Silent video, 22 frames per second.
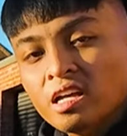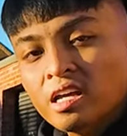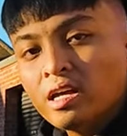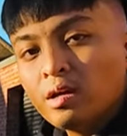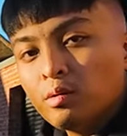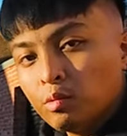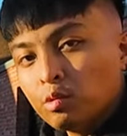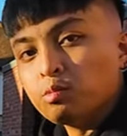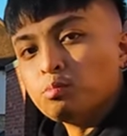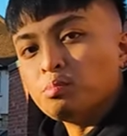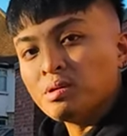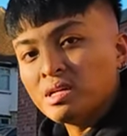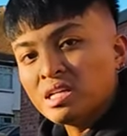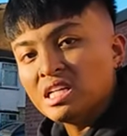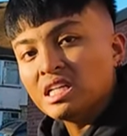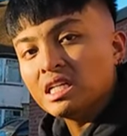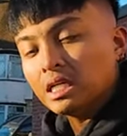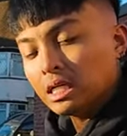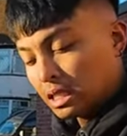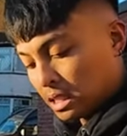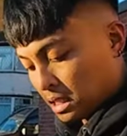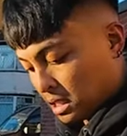it would be
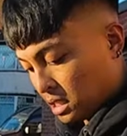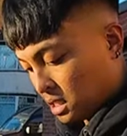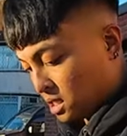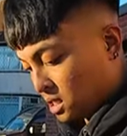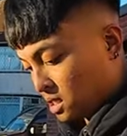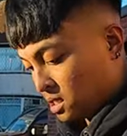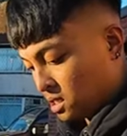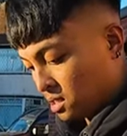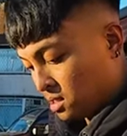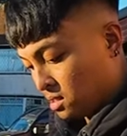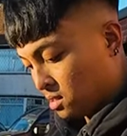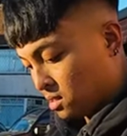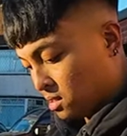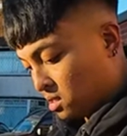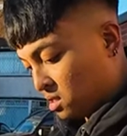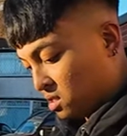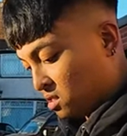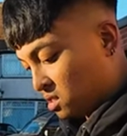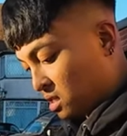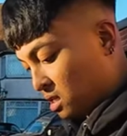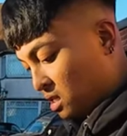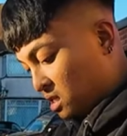
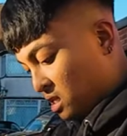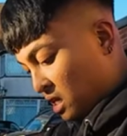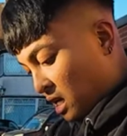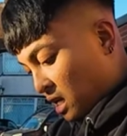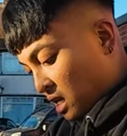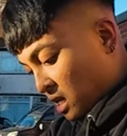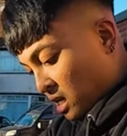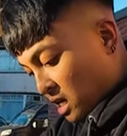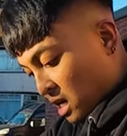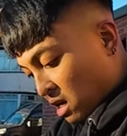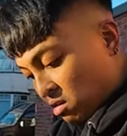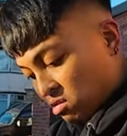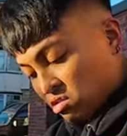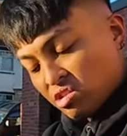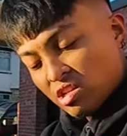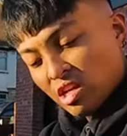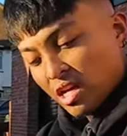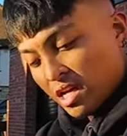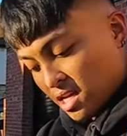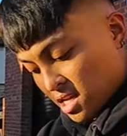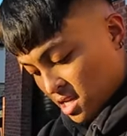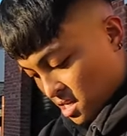detailing. I would
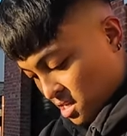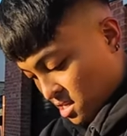say